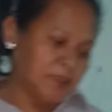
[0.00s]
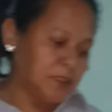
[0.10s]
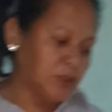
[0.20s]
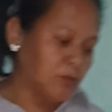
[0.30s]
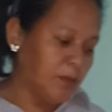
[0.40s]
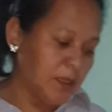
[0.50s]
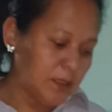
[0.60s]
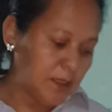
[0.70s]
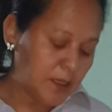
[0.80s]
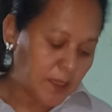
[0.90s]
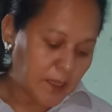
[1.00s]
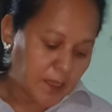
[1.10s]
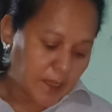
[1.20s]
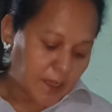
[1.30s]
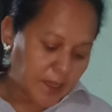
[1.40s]
an instrument,
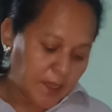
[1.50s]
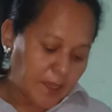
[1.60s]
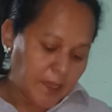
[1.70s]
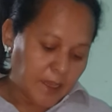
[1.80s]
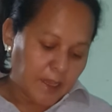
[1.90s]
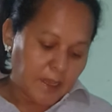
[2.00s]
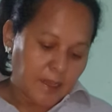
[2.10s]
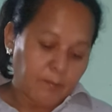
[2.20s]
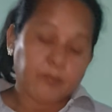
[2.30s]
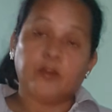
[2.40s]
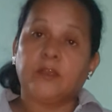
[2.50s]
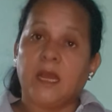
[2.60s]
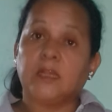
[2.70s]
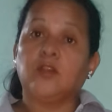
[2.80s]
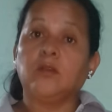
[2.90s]
a
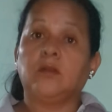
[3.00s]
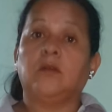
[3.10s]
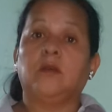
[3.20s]
protractor,